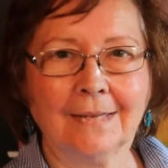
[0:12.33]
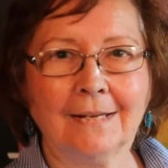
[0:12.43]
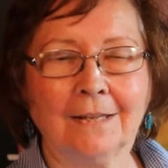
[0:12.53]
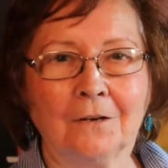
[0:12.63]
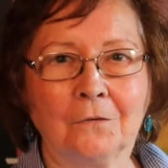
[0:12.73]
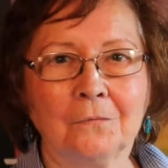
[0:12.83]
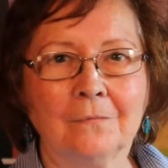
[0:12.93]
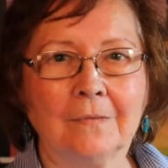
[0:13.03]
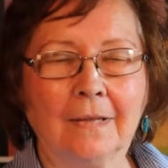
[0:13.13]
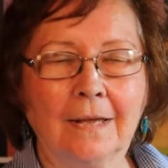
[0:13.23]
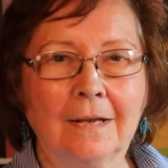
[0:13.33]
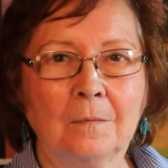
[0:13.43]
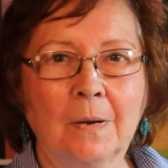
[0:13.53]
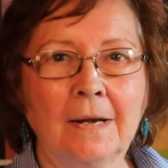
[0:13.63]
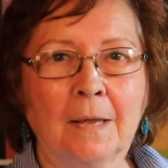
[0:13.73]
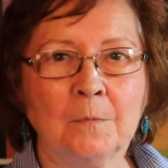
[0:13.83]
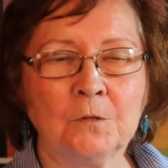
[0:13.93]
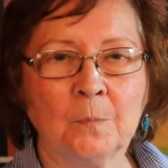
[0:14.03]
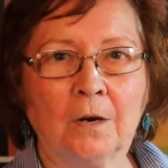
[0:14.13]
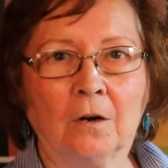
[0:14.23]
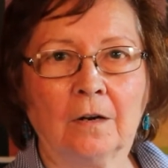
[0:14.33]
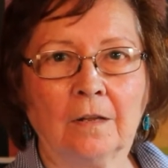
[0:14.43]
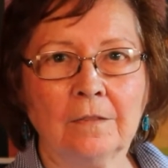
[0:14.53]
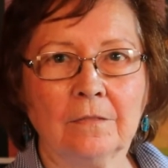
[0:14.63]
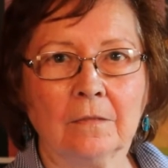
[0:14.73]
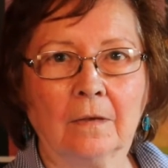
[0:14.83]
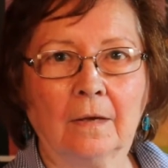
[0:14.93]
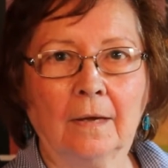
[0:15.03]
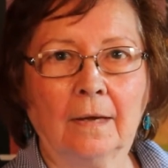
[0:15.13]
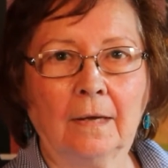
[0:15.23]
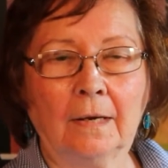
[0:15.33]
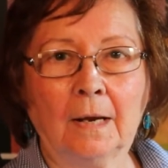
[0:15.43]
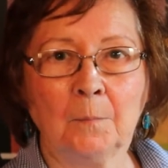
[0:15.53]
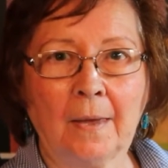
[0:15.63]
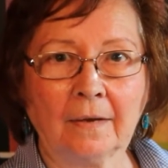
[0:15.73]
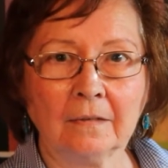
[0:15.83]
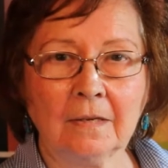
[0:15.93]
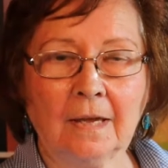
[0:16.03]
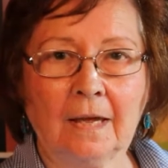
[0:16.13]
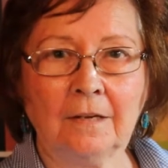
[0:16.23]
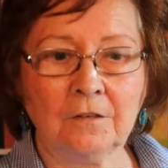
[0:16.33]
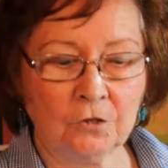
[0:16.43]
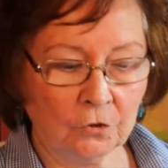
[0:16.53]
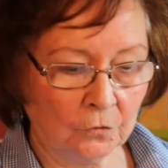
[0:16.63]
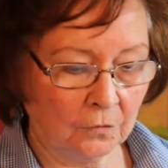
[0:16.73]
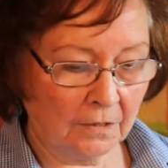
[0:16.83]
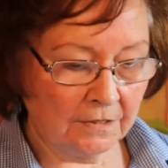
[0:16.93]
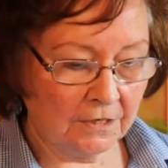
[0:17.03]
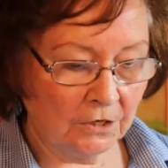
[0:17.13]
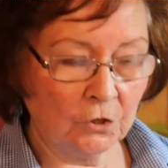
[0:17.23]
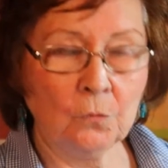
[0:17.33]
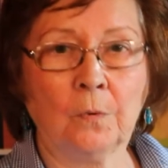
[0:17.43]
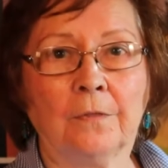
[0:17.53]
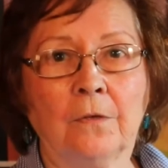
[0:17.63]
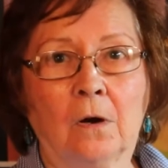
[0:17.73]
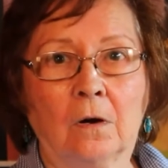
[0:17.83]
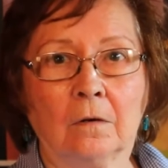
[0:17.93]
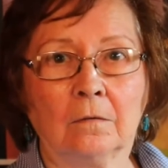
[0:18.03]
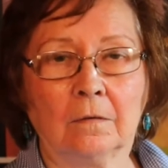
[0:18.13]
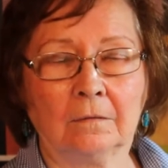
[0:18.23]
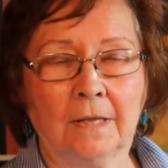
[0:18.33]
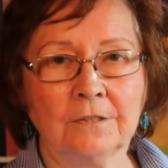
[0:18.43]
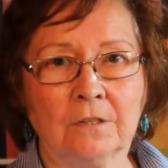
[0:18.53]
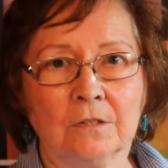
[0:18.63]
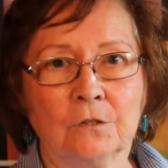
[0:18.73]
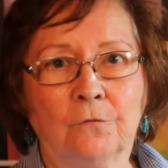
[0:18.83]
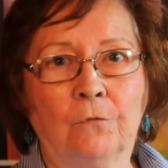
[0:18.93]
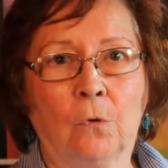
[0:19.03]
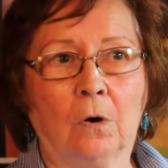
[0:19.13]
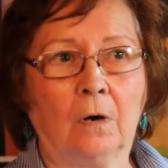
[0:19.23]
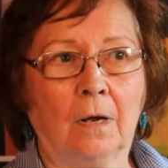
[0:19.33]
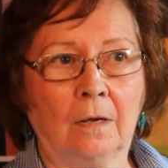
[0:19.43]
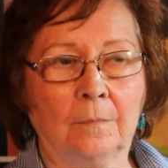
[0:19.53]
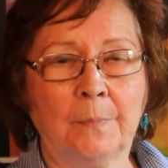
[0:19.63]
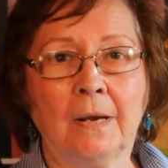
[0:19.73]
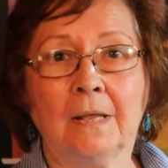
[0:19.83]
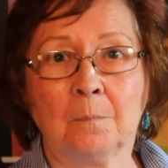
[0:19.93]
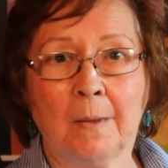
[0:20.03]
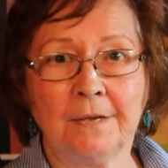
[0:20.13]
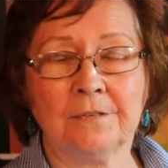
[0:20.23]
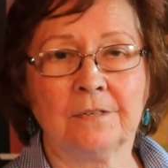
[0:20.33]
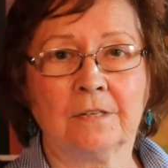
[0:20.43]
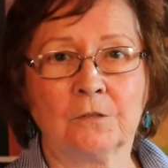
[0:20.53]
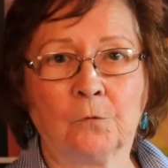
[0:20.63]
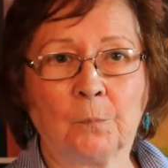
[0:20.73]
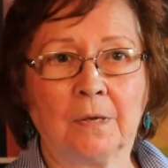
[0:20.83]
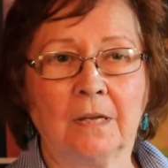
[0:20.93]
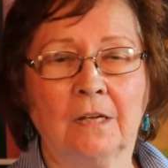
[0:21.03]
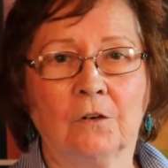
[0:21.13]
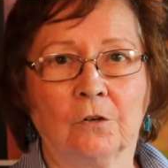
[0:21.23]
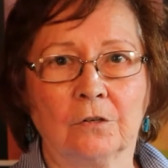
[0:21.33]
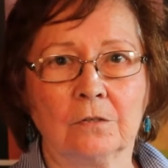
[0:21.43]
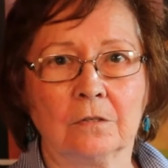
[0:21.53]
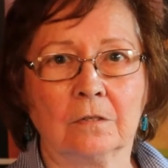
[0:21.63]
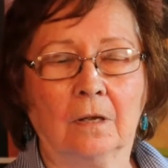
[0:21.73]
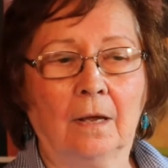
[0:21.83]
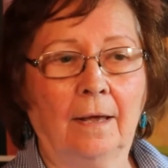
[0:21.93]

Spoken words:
Hello, my name is Meredith, and I'm back again to continue with our lessons for painting basics for beginners.